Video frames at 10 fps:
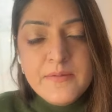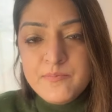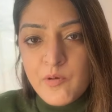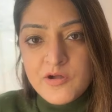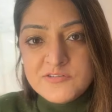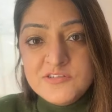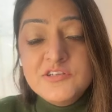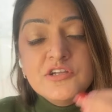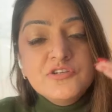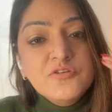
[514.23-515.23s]
important
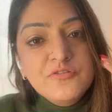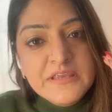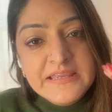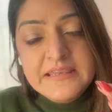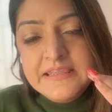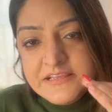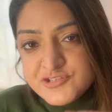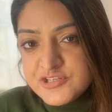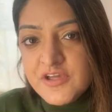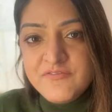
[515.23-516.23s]
to read
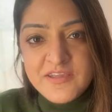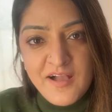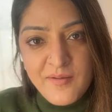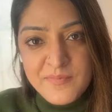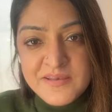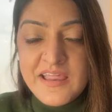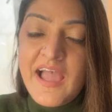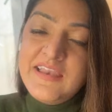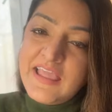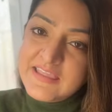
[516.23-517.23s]
each and every comment
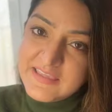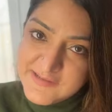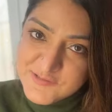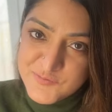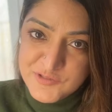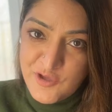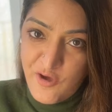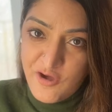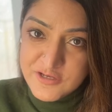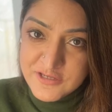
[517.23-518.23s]
and engage with your
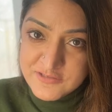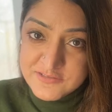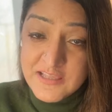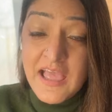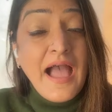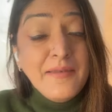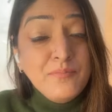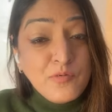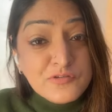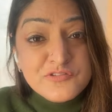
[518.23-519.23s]
audience.
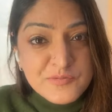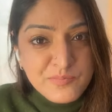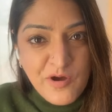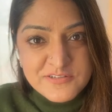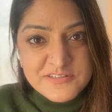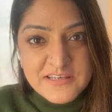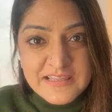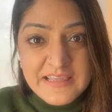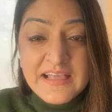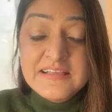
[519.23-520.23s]
And most
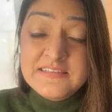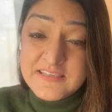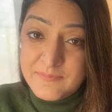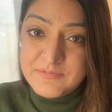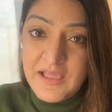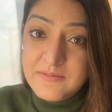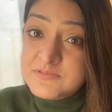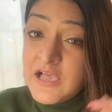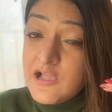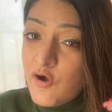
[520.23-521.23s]
importantly,
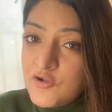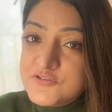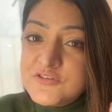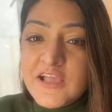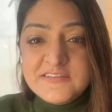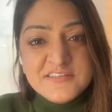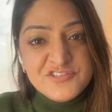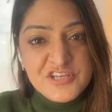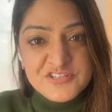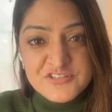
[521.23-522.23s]
sometimes I also get
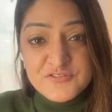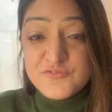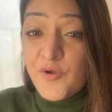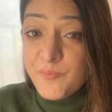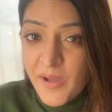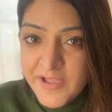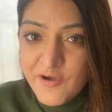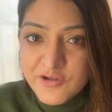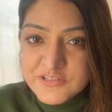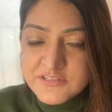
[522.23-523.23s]
suggestions from my
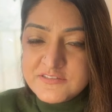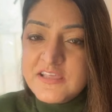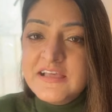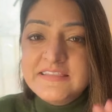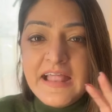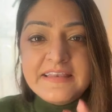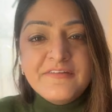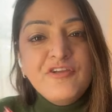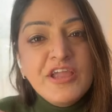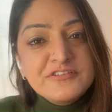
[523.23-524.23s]
audience that
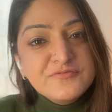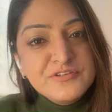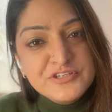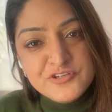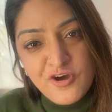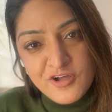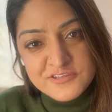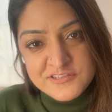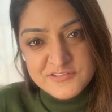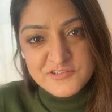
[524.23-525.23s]
create a video on
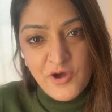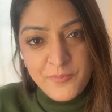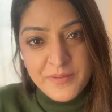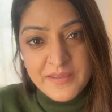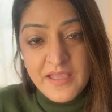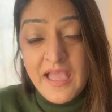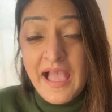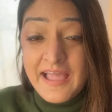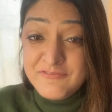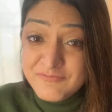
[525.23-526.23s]
this topic.
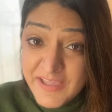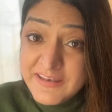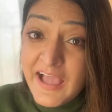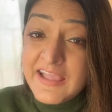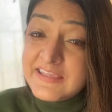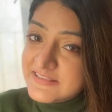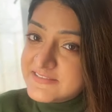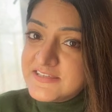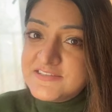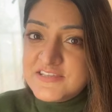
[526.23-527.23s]
And when I get
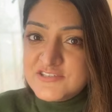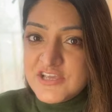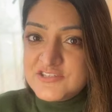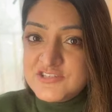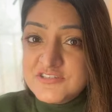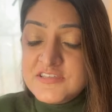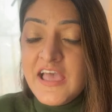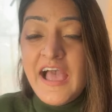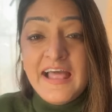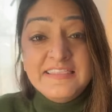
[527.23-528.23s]
such suggestions
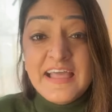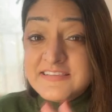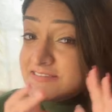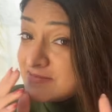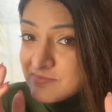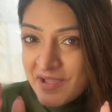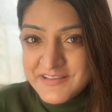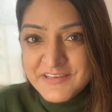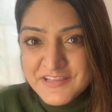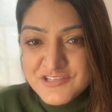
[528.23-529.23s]
and that's in my
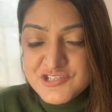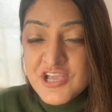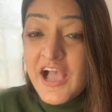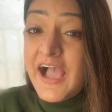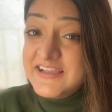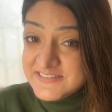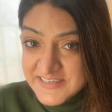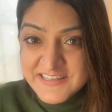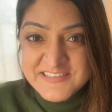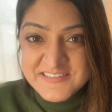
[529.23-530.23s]
niche, I
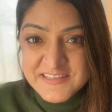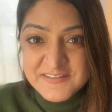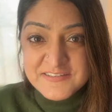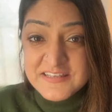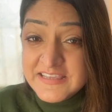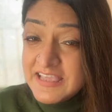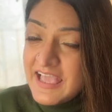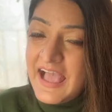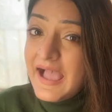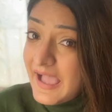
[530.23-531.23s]
take it seriously
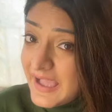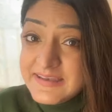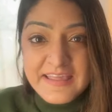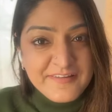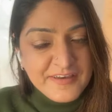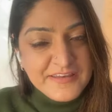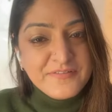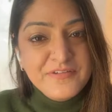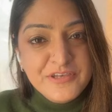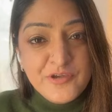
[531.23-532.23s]
and I create a
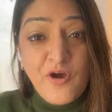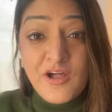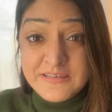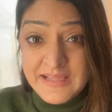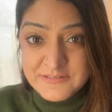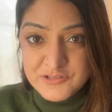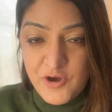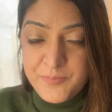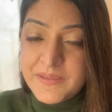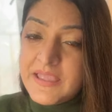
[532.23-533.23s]
video on that
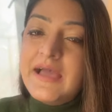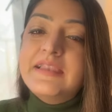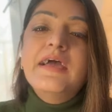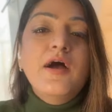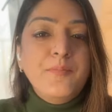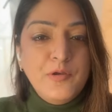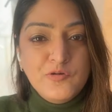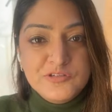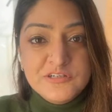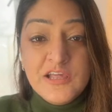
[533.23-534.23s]
topic and I
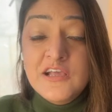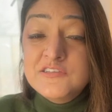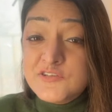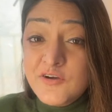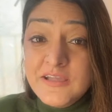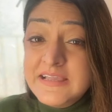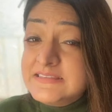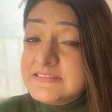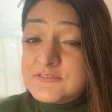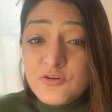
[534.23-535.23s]
upload it. So
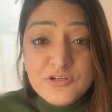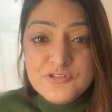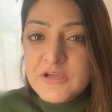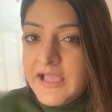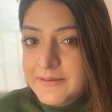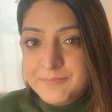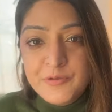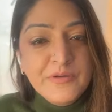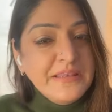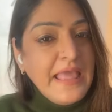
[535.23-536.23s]
it is going to help
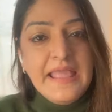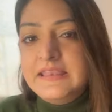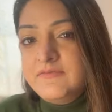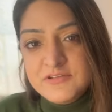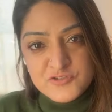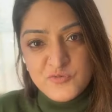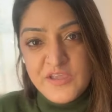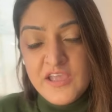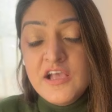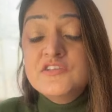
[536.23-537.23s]
you in any which
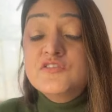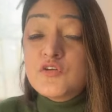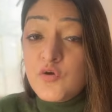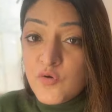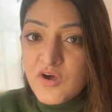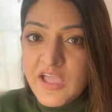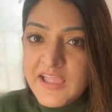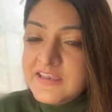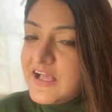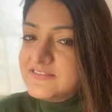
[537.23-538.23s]
way. So go
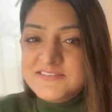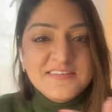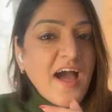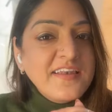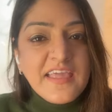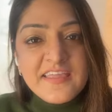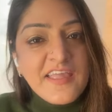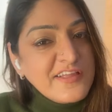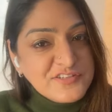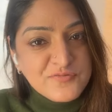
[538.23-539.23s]
ahead and start
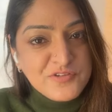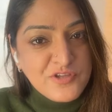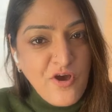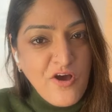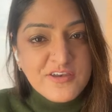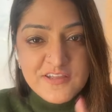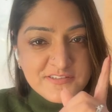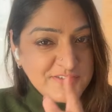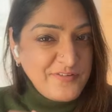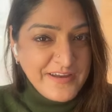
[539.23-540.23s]
engaging with your
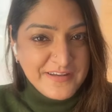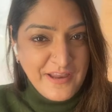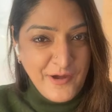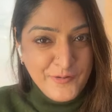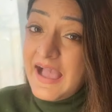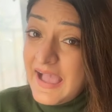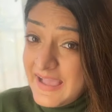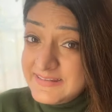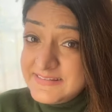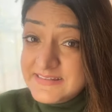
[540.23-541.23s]
audience right now.
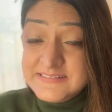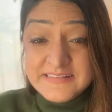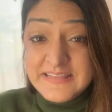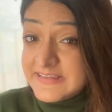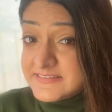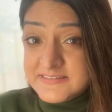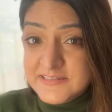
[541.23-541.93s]
And the next